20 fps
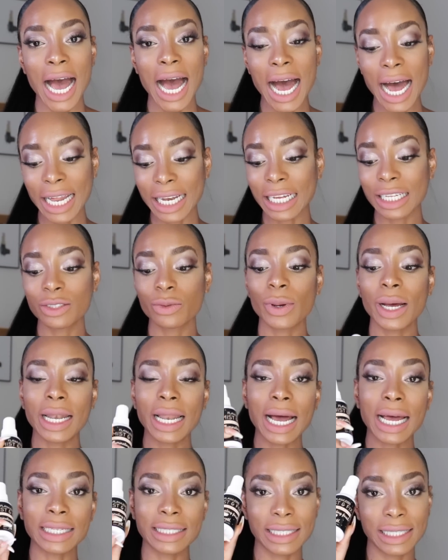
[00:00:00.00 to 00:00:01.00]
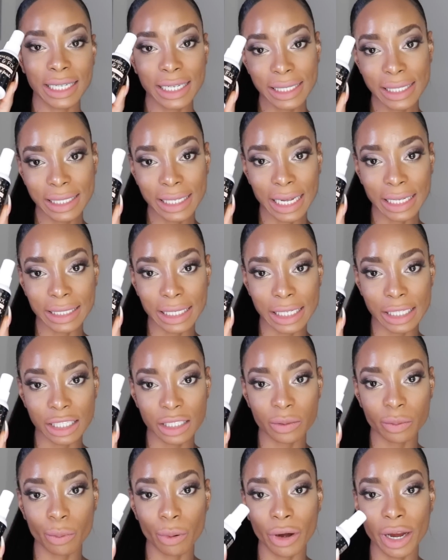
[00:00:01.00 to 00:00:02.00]
And as well as this setting
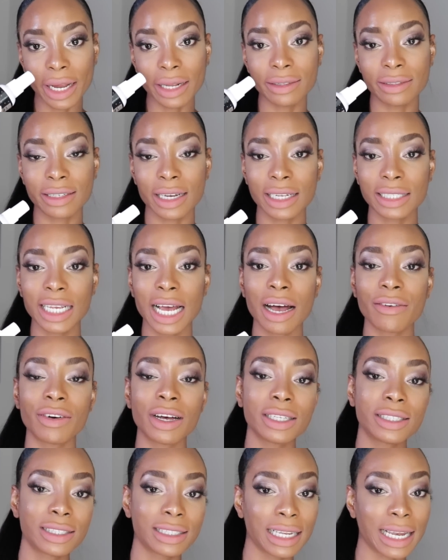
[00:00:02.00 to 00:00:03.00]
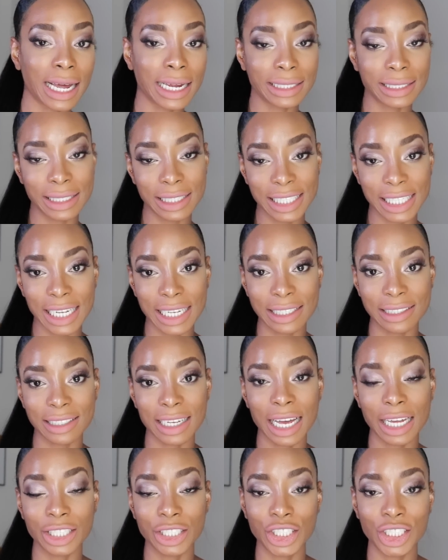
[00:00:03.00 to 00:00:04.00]
spray does have a slight tint
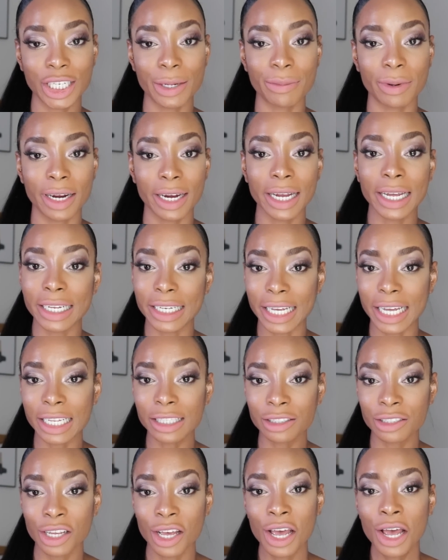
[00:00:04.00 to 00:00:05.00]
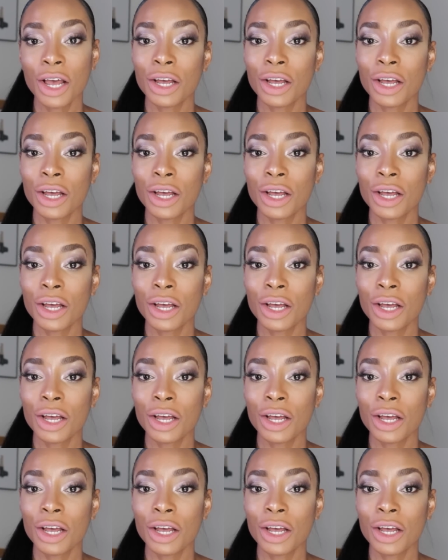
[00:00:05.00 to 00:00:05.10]
and shimmer in it.